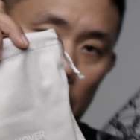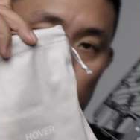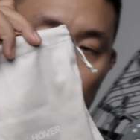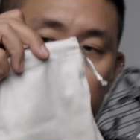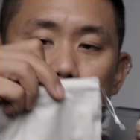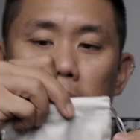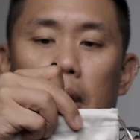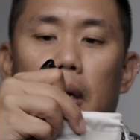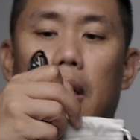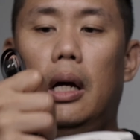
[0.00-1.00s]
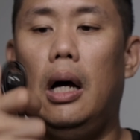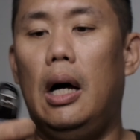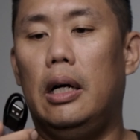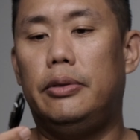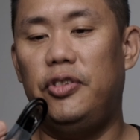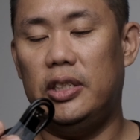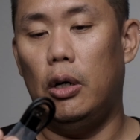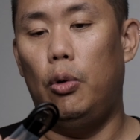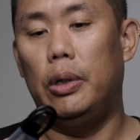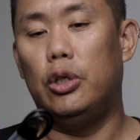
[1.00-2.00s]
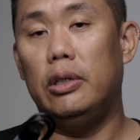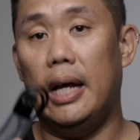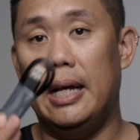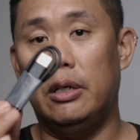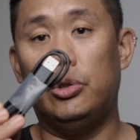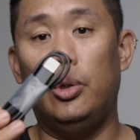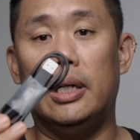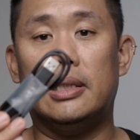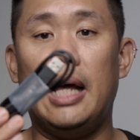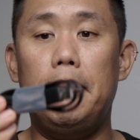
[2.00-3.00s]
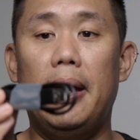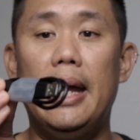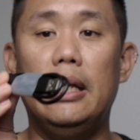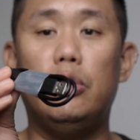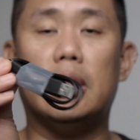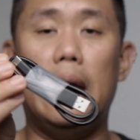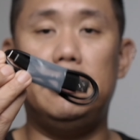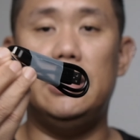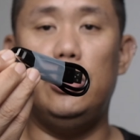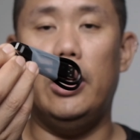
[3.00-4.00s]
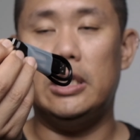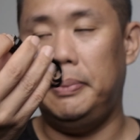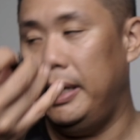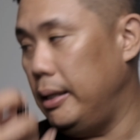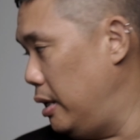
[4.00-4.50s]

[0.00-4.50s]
drone, fits the Hover drone, and also a Type A to Type C USB